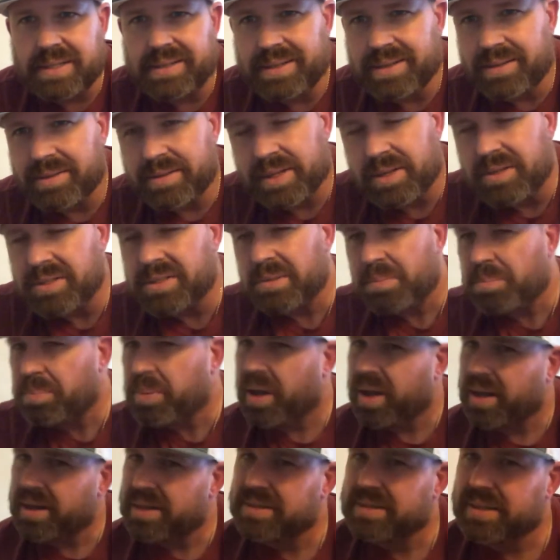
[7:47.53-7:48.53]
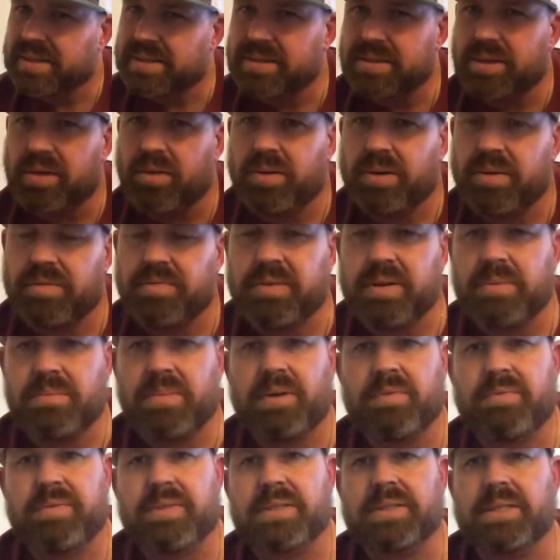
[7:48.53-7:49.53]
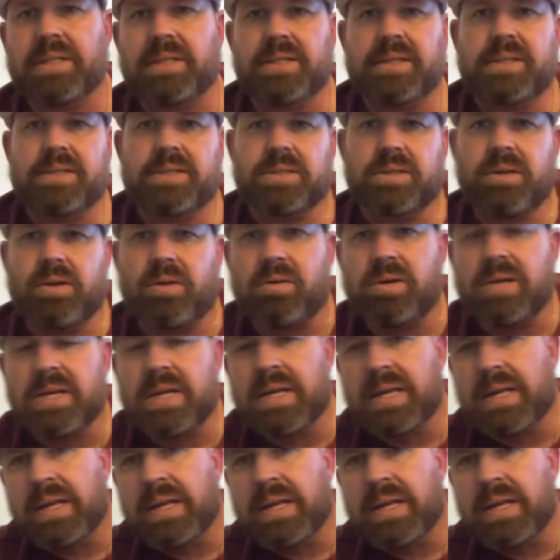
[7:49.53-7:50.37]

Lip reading: There's some politics though in a female facility, so